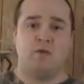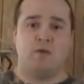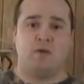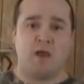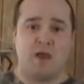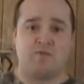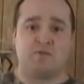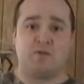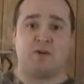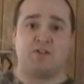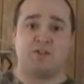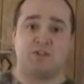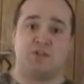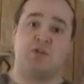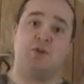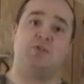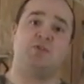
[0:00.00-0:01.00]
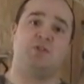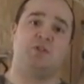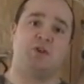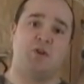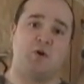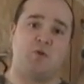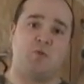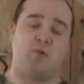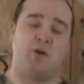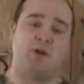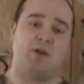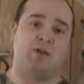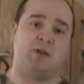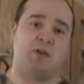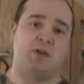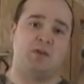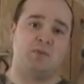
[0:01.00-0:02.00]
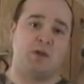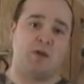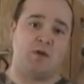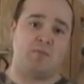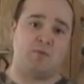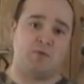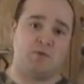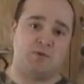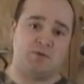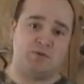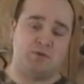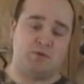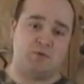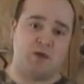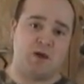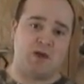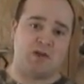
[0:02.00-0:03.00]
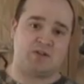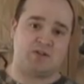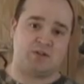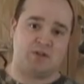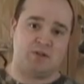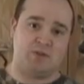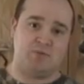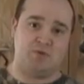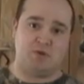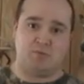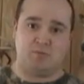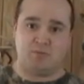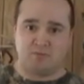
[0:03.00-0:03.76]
After I just showed you the O-ring, now I'm going to actually,